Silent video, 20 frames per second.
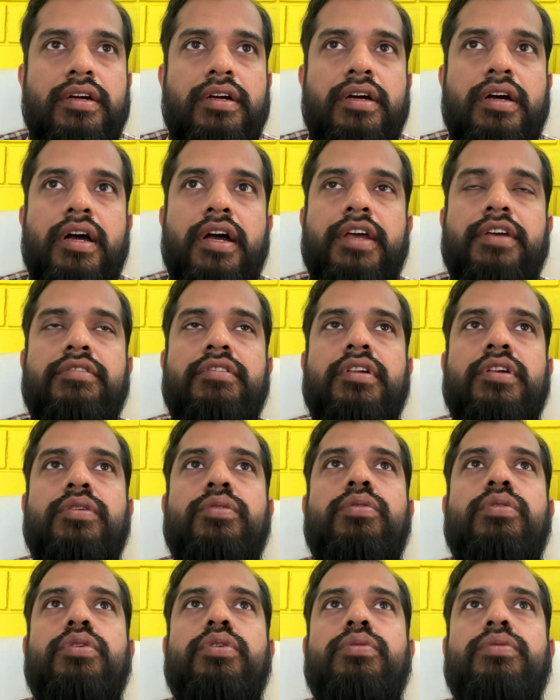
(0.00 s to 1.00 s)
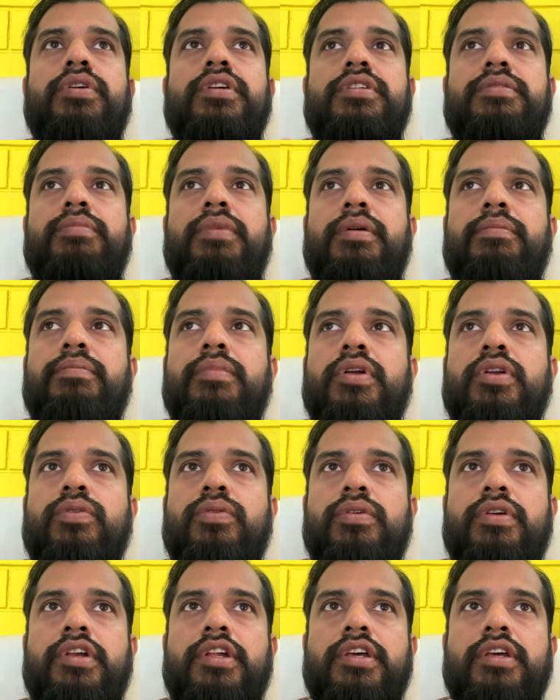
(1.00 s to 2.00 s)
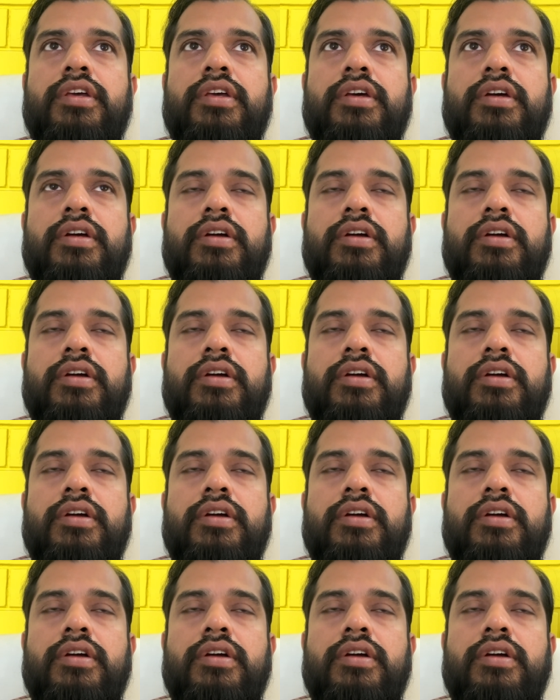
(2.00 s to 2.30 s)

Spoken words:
I will go towards Brahman only.